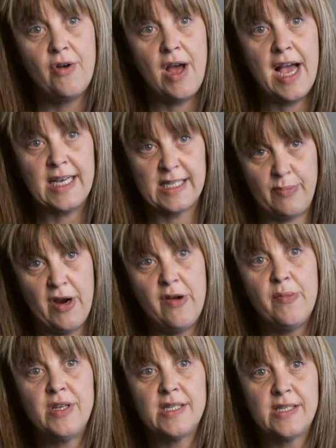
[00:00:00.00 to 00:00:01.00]

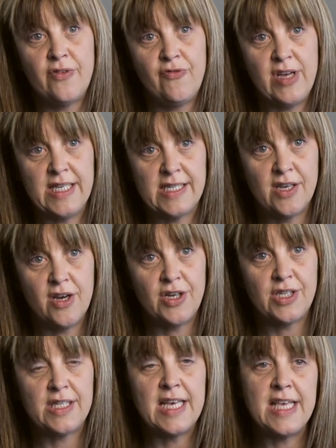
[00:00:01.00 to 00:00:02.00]
experiments and
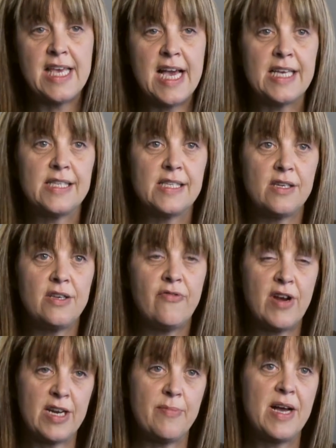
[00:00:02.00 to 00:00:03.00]
research, then yes, your
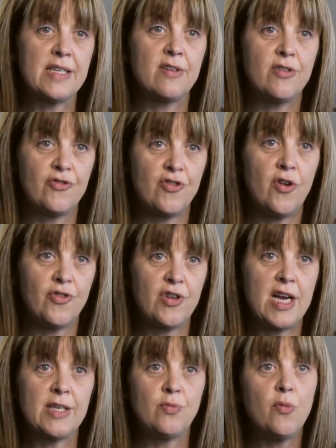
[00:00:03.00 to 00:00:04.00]
randomised controlled
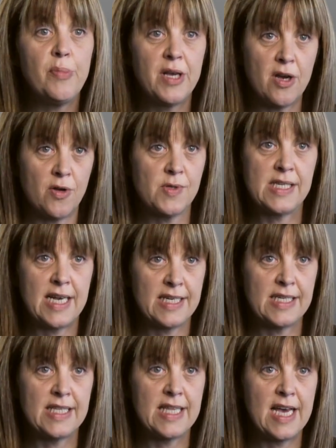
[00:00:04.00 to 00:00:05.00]
trials will be gold
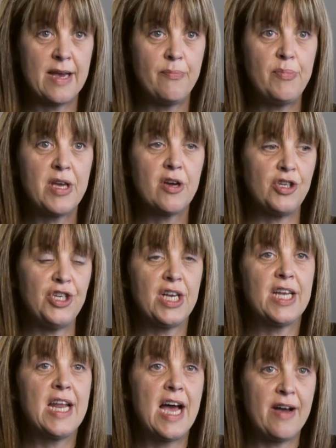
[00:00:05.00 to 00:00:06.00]
standard there because you
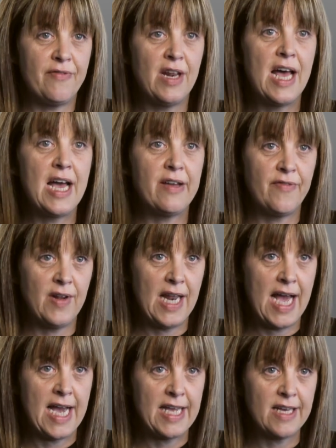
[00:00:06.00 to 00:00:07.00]
can have like for
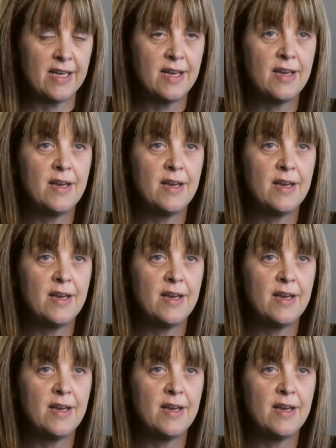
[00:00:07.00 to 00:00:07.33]
like.